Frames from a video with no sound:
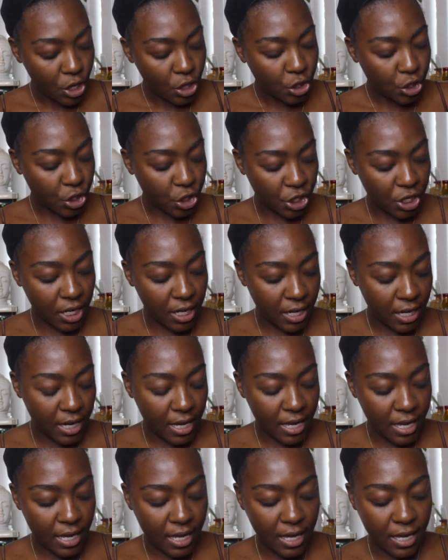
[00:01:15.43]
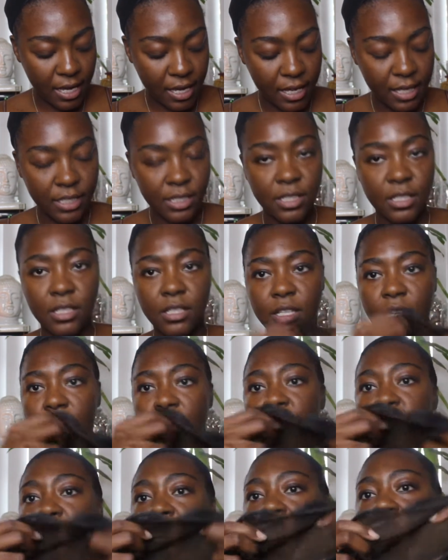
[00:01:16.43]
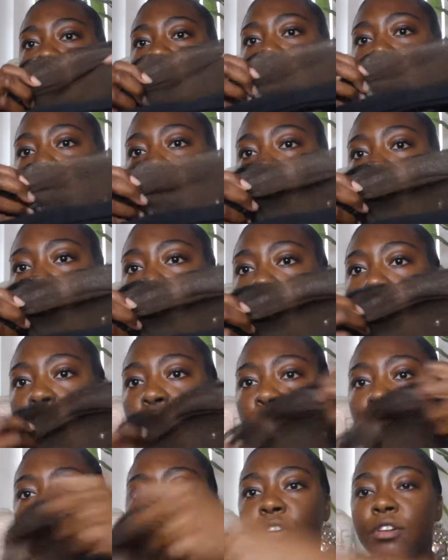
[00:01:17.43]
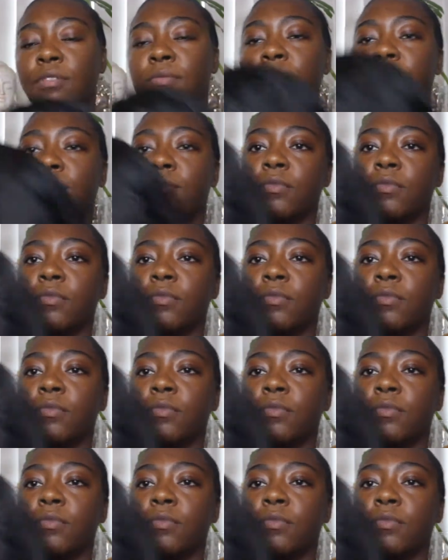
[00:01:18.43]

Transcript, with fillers: She is just a simple closure